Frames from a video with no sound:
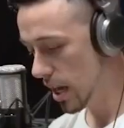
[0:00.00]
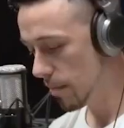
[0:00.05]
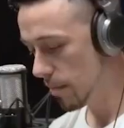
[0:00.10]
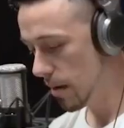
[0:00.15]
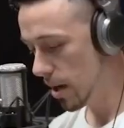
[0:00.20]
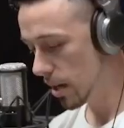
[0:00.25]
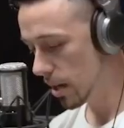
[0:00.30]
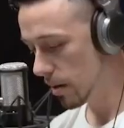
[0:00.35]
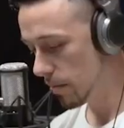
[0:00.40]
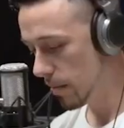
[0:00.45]
ain't
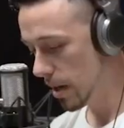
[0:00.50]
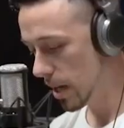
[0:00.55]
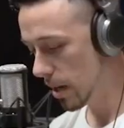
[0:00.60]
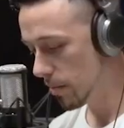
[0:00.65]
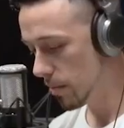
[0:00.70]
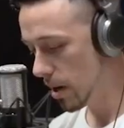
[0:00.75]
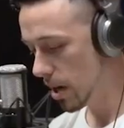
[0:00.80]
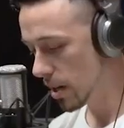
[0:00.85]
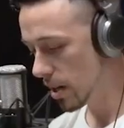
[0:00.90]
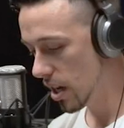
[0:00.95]
make,
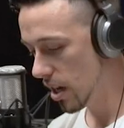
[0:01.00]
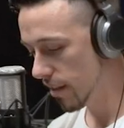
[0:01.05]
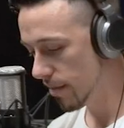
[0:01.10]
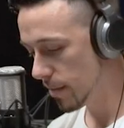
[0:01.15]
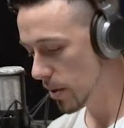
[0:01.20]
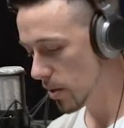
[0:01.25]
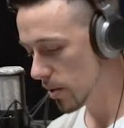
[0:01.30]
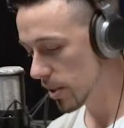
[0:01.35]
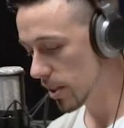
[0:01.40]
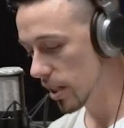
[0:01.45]
making money
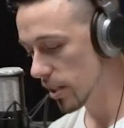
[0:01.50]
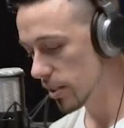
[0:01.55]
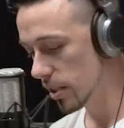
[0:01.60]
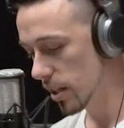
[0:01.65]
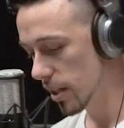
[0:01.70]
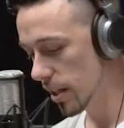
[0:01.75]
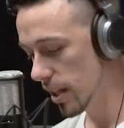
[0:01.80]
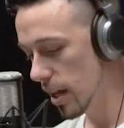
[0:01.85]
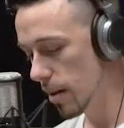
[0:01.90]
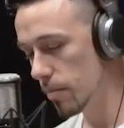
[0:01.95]
off music. I'll
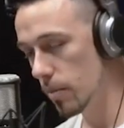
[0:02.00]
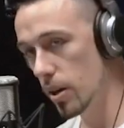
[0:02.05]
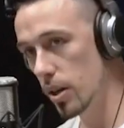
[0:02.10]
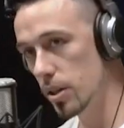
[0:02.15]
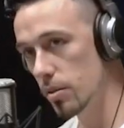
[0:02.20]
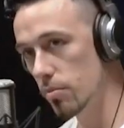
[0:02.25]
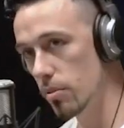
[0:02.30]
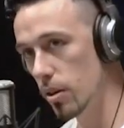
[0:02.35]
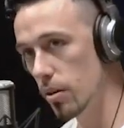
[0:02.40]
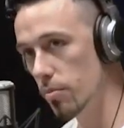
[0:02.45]
tell you that
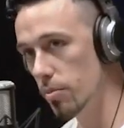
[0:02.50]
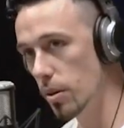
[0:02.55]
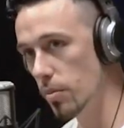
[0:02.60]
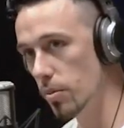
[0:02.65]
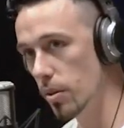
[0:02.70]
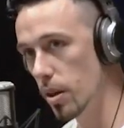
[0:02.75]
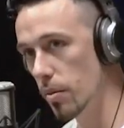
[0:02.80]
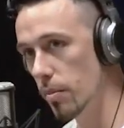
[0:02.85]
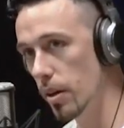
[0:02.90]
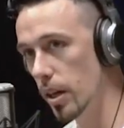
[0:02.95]
much, bro.
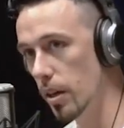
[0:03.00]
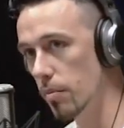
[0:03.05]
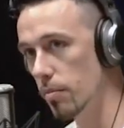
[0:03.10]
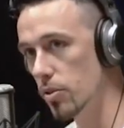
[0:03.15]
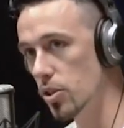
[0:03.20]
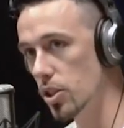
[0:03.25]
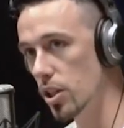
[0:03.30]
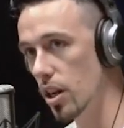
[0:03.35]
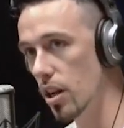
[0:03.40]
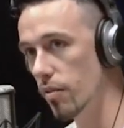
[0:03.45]
People ain't
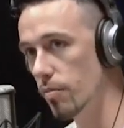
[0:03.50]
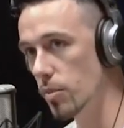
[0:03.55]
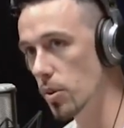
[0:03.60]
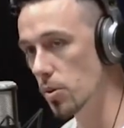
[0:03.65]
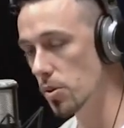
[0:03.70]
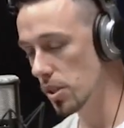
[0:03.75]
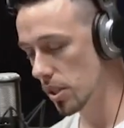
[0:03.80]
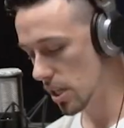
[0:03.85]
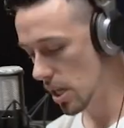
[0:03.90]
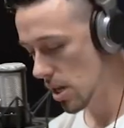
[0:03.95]
making shit off
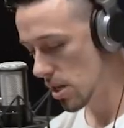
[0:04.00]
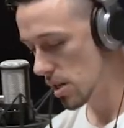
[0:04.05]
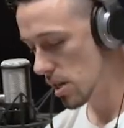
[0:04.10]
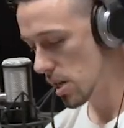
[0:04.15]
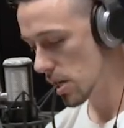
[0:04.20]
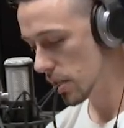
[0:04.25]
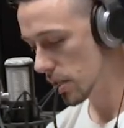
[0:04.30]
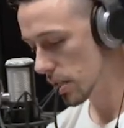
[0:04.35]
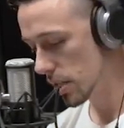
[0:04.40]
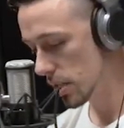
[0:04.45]
music
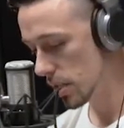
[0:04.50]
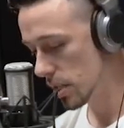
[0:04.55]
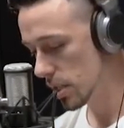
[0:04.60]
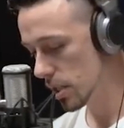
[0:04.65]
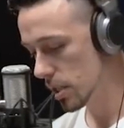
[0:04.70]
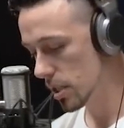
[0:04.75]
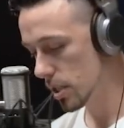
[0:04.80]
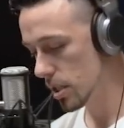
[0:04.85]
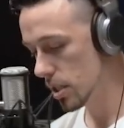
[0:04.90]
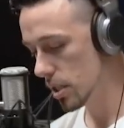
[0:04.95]
nowadays.
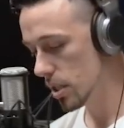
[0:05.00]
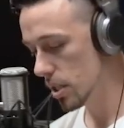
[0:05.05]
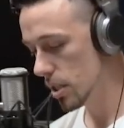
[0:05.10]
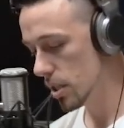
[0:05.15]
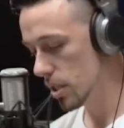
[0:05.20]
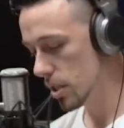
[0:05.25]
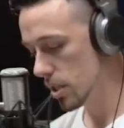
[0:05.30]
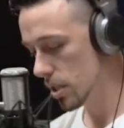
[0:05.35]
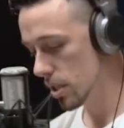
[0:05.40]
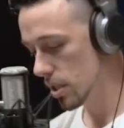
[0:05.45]

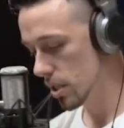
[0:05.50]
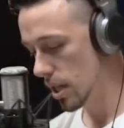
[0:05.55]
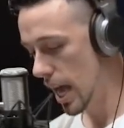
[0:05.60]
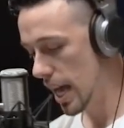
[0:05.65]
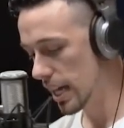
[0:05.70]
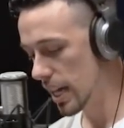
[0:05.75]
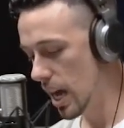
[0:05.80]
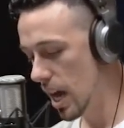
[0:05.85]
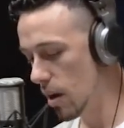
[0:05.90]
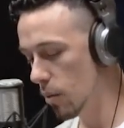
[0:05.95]

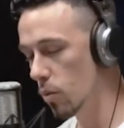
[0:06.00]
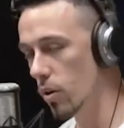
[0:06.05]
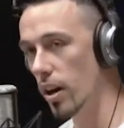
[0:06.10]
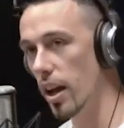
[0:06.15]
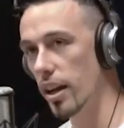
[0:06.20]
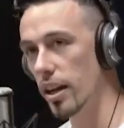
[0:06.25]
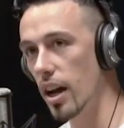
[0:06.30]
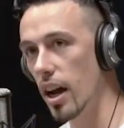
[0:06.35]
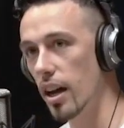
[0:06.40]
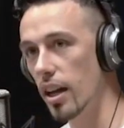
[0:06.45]
I got
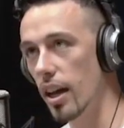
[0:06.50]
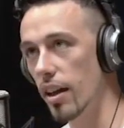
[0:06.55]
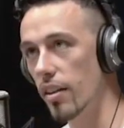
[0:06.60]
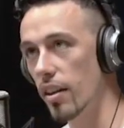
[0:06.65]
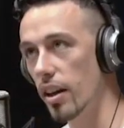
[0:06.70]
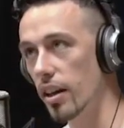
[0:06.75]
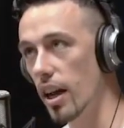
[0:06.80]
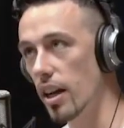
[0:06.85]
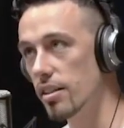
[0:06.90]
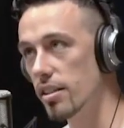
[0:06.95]
what I got.
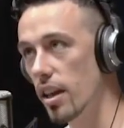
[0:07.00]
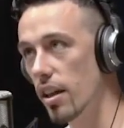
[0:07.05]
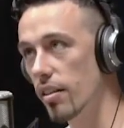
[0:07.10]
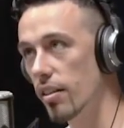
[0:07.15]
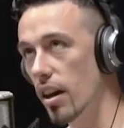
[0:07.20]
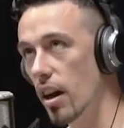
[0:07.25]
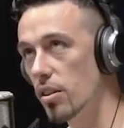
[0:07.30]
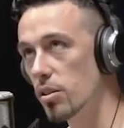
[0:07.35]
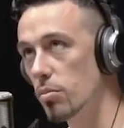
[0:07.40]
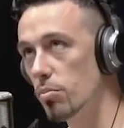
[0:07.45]
I, I got ten
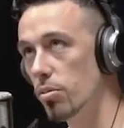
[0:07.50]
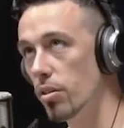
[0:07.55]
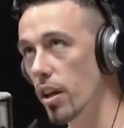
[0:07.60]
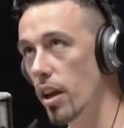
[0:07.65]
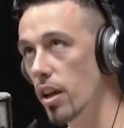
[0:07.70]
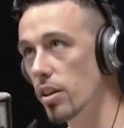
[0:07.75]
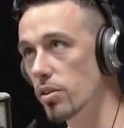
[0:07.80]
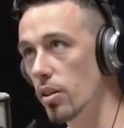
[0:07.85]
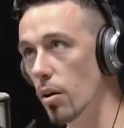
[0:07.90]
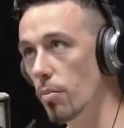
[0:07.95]
thousand
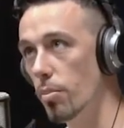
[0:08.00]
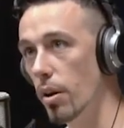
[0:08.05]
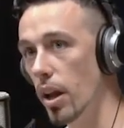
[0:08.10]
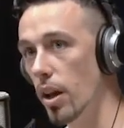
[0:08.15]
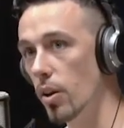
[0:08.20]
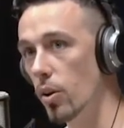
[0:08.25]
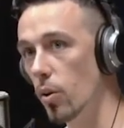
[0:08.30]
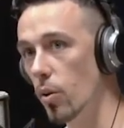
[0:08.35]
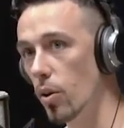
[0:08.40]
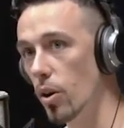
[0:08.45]
plays on
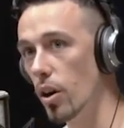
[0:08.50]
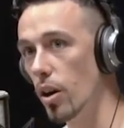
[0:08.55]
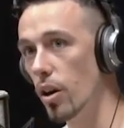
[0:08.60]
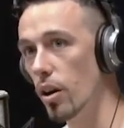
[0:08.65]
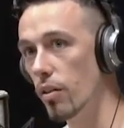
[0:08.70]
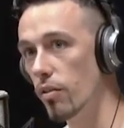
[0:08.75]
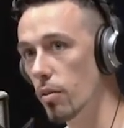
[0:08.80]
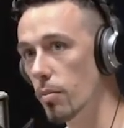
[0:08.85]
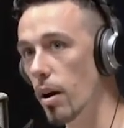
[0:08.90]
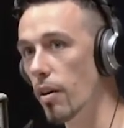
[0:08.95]
Pandora
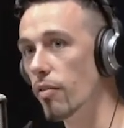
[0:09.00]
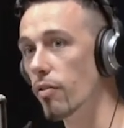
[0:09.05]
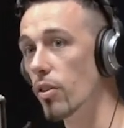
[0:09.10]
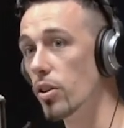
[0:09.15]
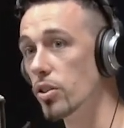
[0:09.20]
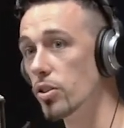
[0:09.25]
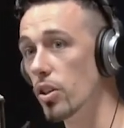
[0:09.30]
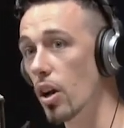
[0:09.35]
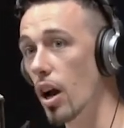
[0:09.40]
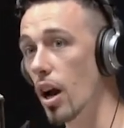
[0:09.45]
for my
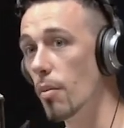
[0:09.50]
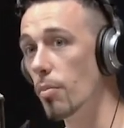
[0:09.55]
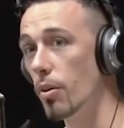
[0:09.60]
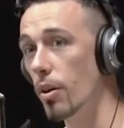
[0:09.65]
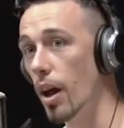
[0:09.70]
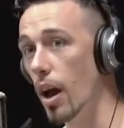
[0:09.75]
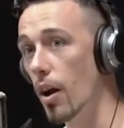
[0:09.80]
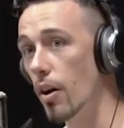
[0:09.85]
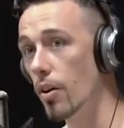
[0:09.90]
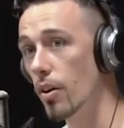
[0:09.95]
first song I
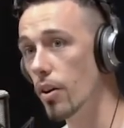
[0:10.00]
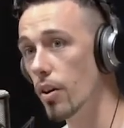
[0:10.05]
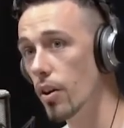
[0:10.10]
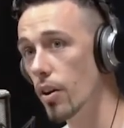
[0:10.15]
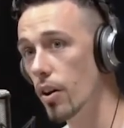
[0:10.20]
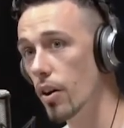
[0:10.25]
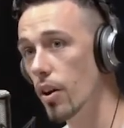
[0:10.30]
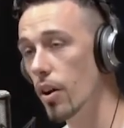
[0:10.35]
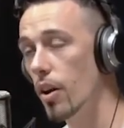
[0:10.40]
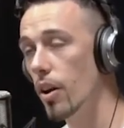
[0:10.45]
put out,
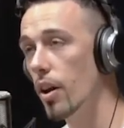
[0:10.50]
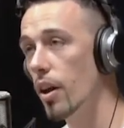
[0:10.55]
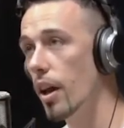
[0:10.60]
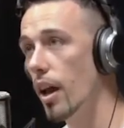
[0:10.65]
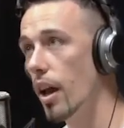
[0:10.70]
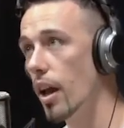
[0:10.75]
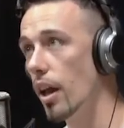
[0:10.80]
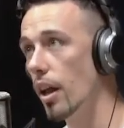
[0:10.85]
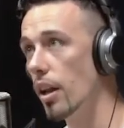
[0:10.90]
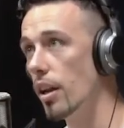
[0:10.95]
uh-huh.
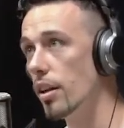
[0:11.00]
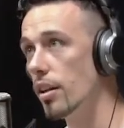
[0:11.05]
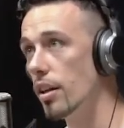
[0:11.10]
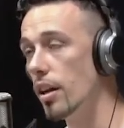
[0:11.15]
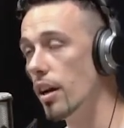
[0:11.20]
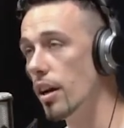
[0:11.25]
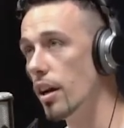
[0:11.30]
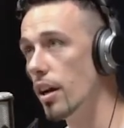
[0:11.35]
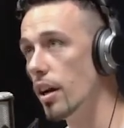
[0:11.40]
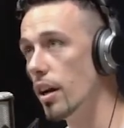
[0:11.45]
and
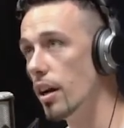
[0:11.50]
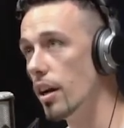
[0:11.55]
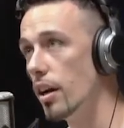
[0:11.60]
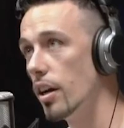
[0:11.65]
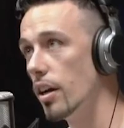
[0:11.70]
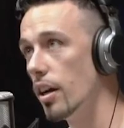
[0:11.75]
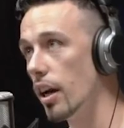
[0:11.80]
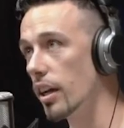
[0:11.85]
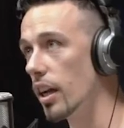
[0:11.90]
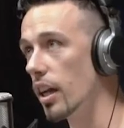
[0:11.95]
uh,
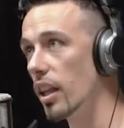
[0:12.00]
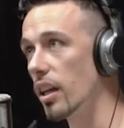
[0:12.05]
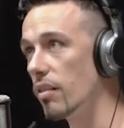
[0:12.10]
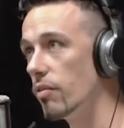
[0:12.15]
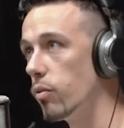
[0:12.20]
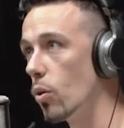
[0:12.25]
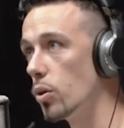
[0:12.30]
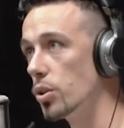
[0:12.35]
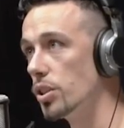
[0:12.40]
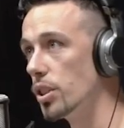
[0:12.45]
I got like
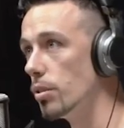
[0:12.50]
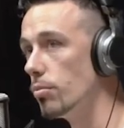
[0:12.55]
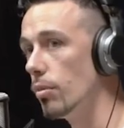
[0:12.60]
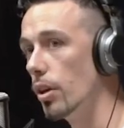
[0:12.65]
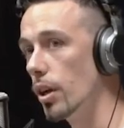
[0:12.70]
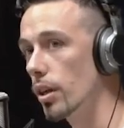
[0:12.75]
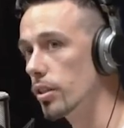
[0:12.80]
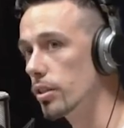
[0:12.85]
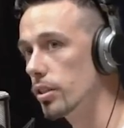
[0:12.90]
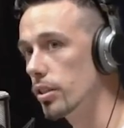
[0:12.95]
fourteen
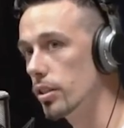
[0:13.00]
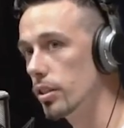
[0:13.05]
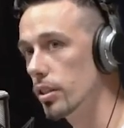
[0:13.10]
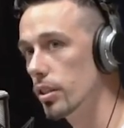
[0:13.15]
bucks.